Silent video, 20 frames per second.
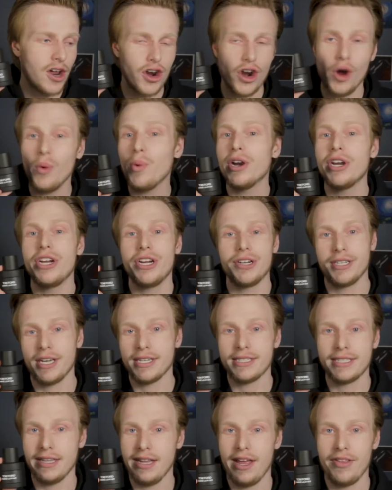Nowhere near
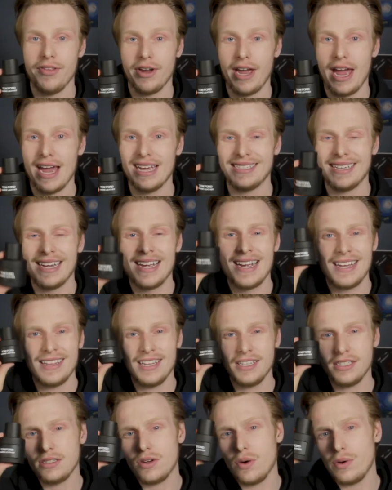Tuscan leather, guys.
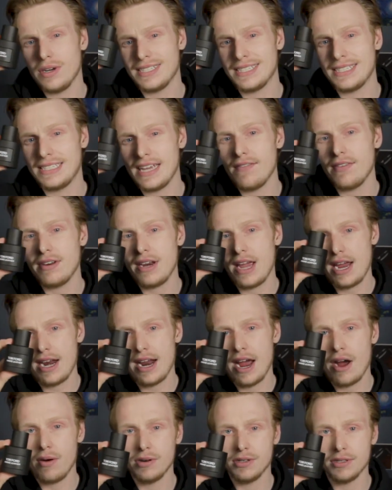This is going to seven,
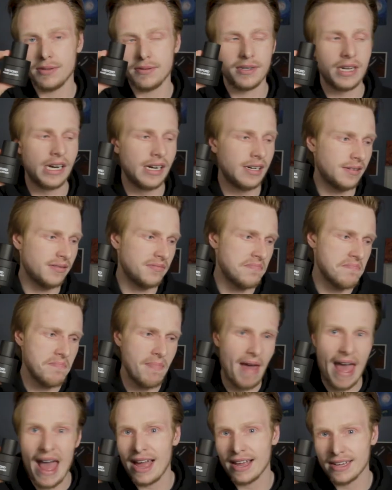eight hours
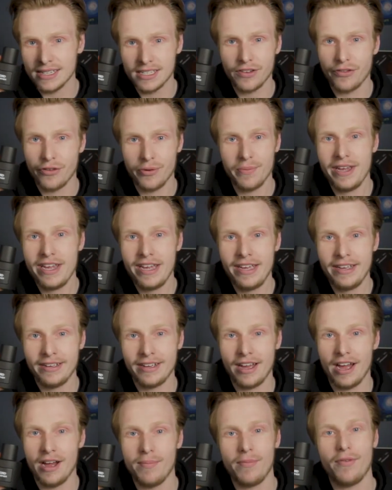max for me
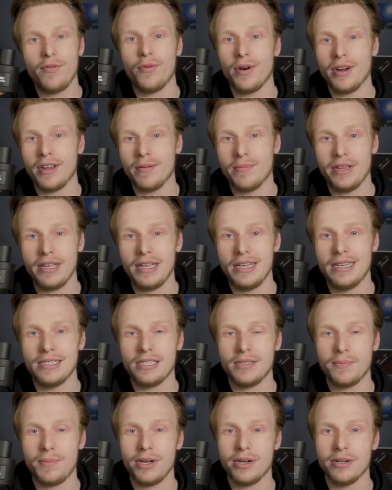um, before it completely
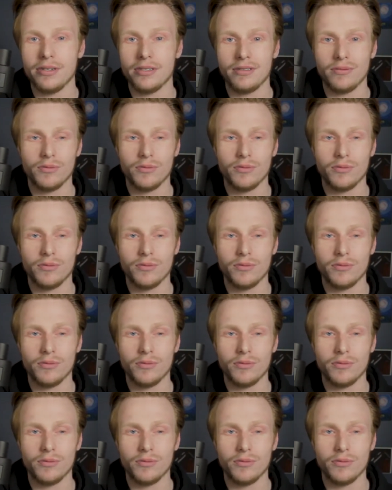disappears.